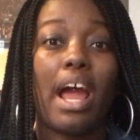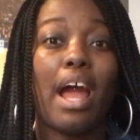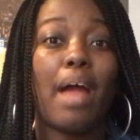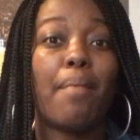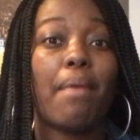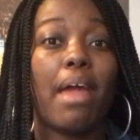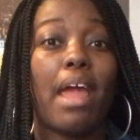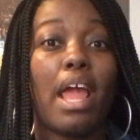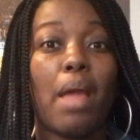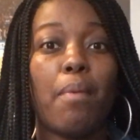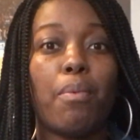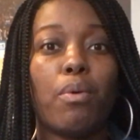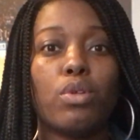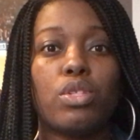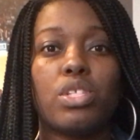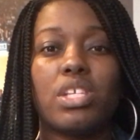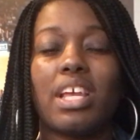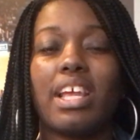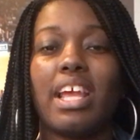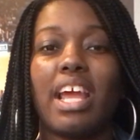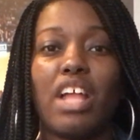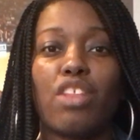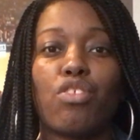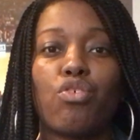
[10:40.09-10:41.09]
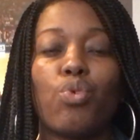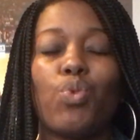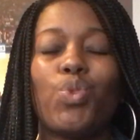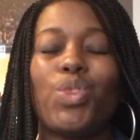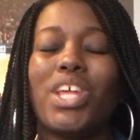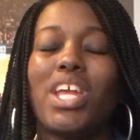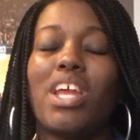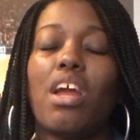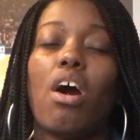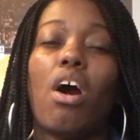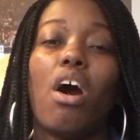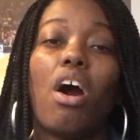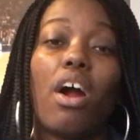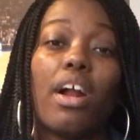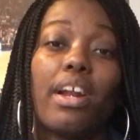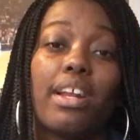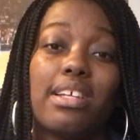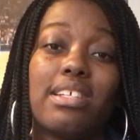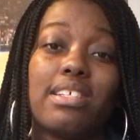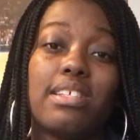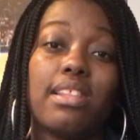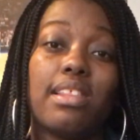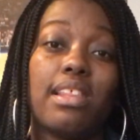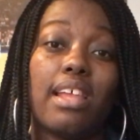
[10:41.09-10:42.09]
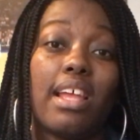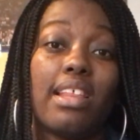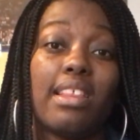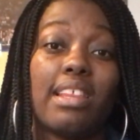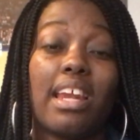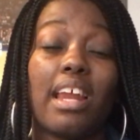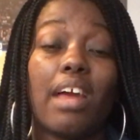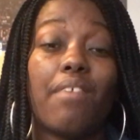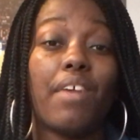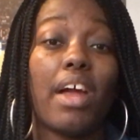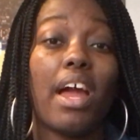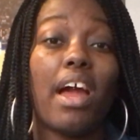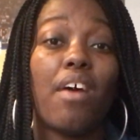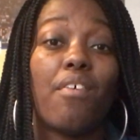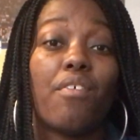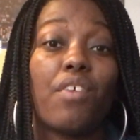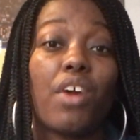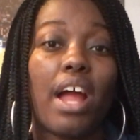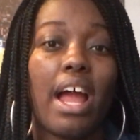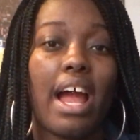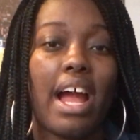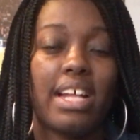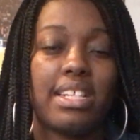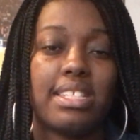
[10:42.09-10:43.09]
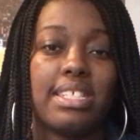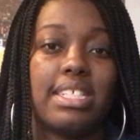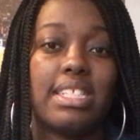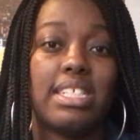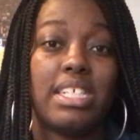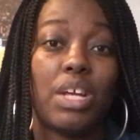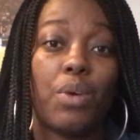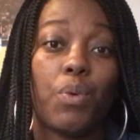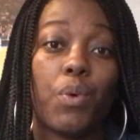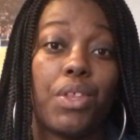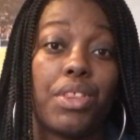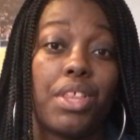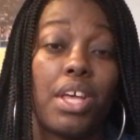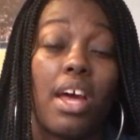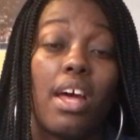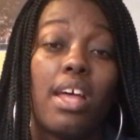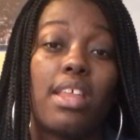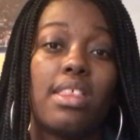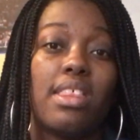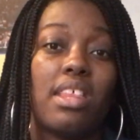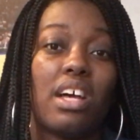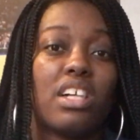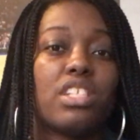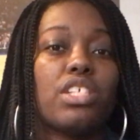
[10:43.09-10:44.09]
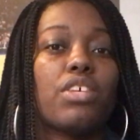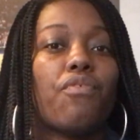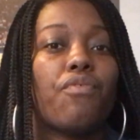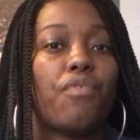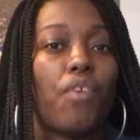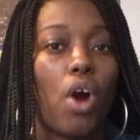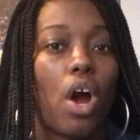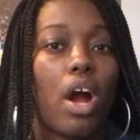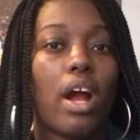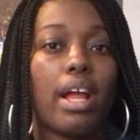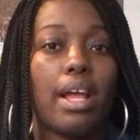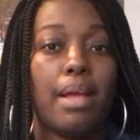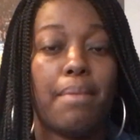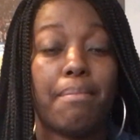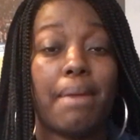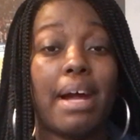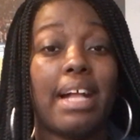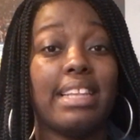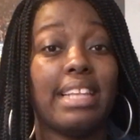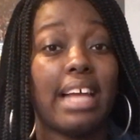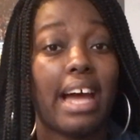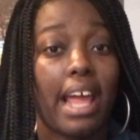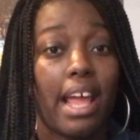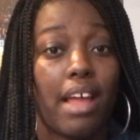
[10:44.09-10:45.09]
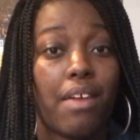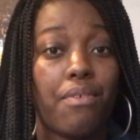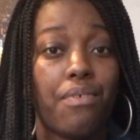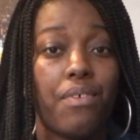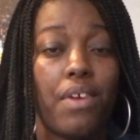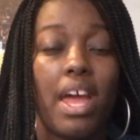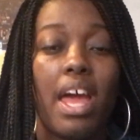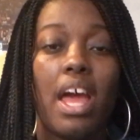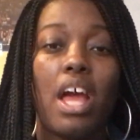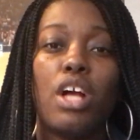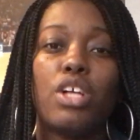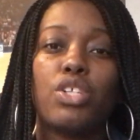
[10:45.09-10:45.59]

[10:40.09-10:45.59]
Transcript: I'm able to get through the hardest thing that I've ever had to deal with thus far in my life.